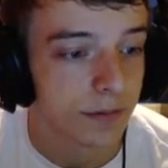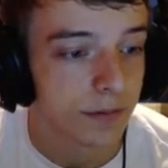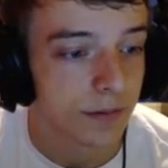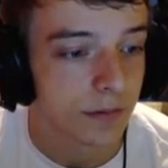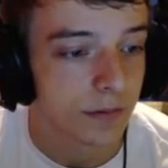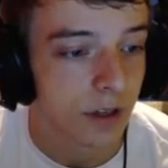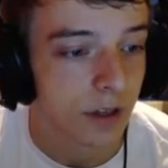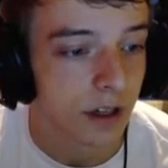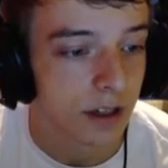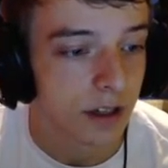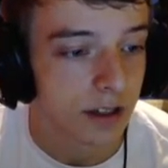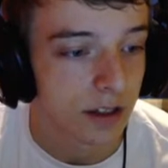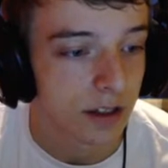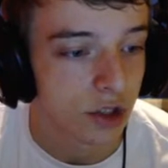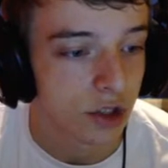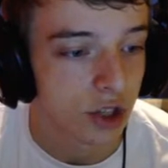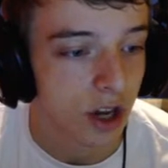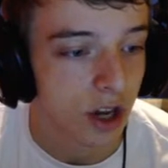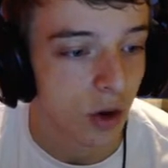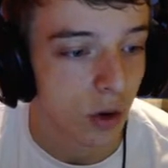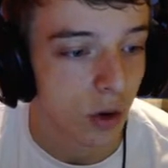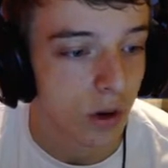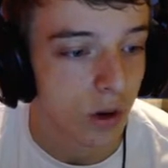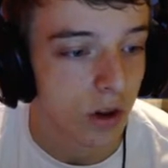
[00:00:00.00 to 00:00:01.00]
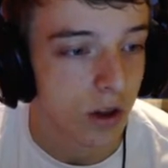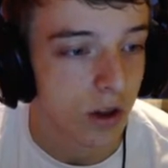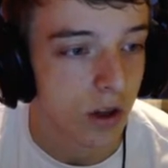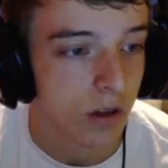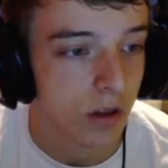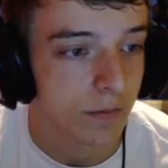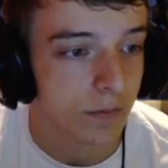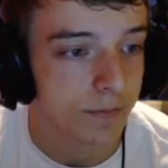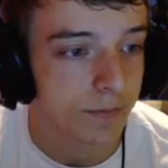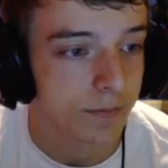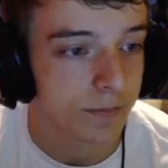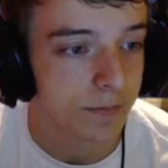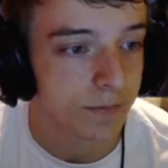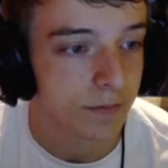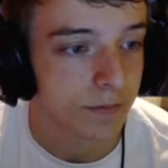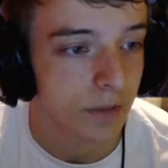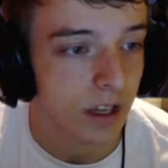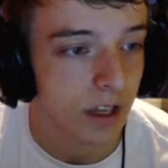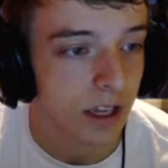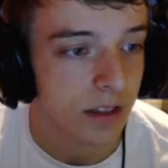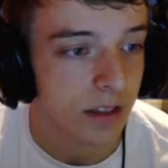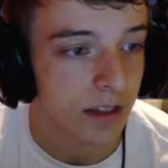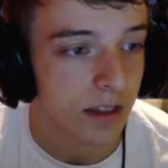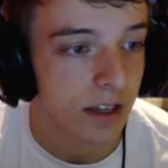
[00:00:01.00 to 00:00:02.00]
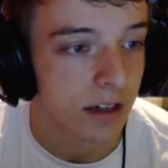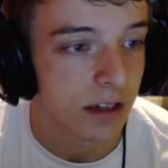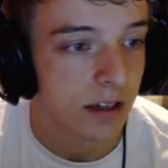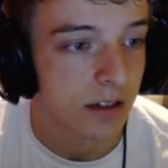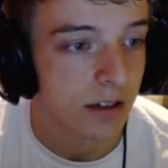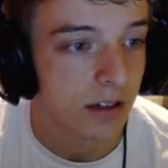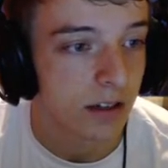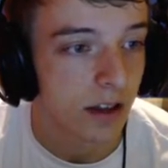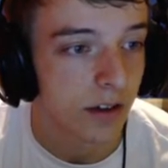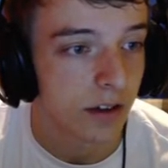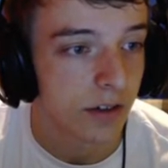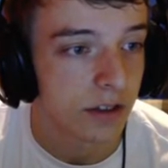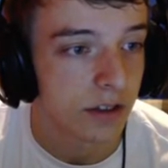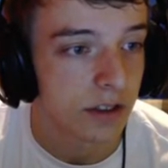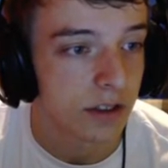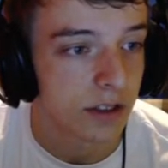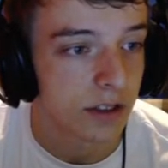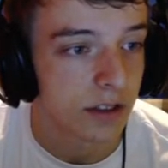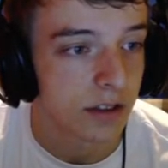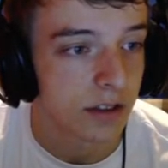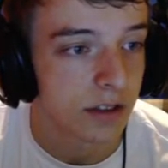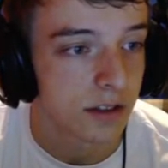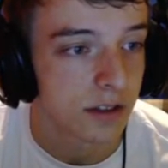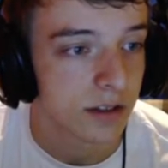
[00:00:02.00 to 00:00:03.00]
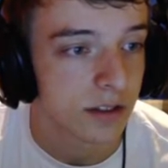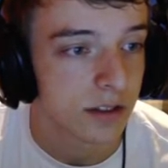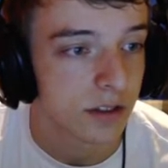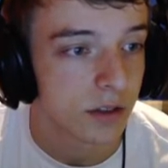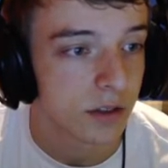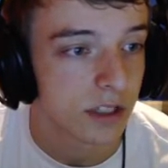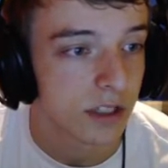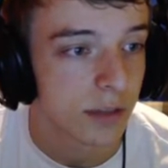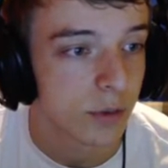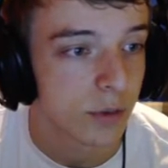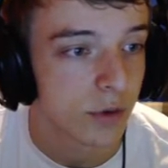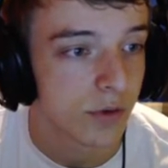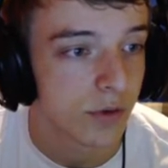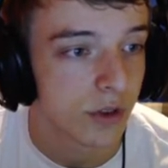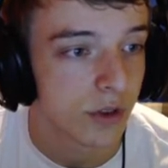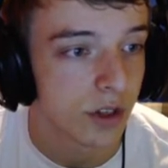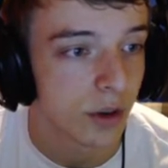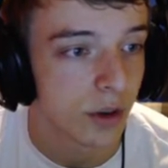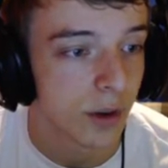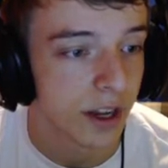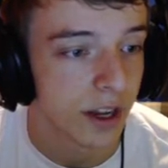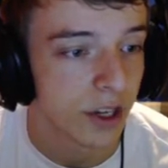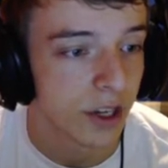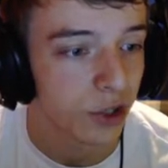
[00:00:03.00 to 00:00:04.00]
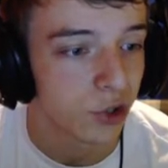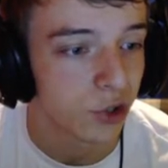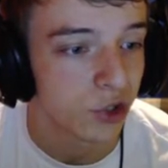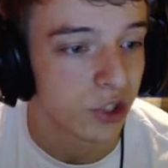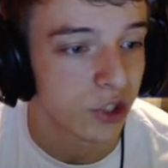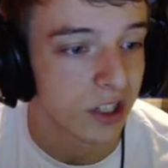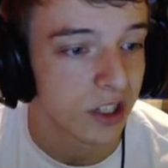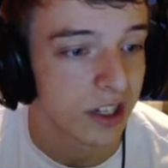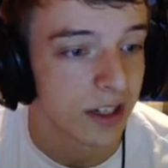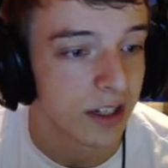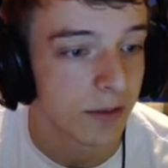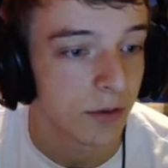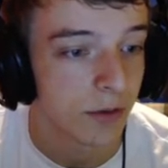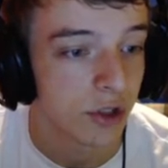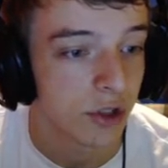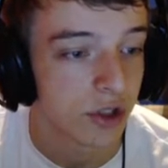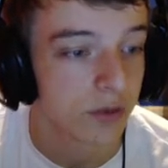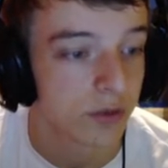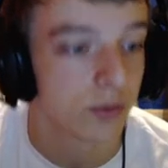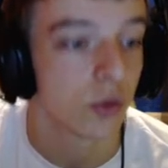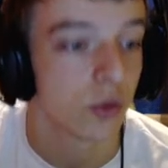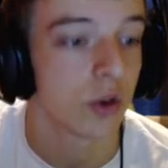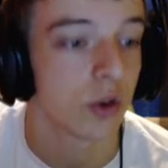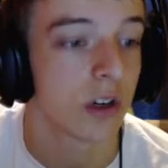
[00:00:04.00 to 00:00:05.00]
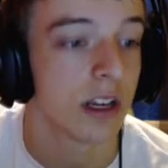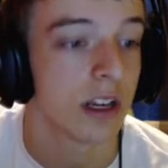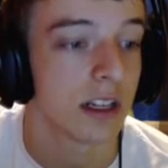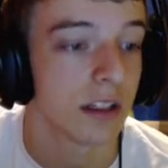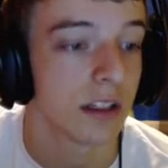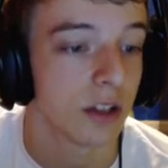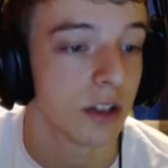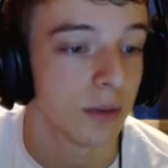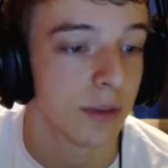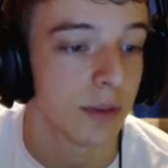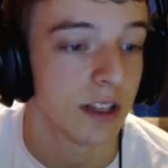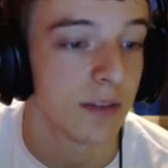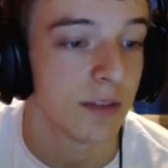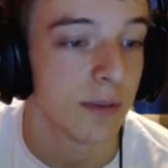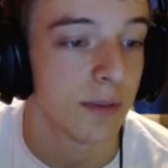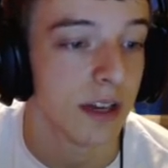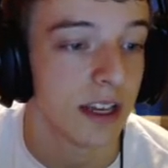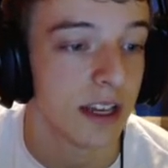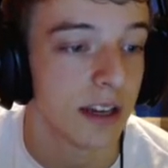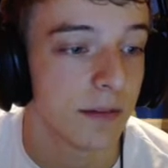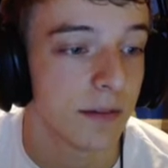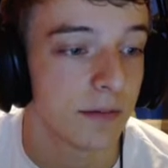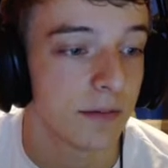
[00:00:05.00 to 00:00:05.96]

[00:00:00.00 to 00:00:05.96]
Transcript: It gets Shadow Claw, and then obviously as a steel type move, you can go Anchor Shot, which is more than likely your best bet.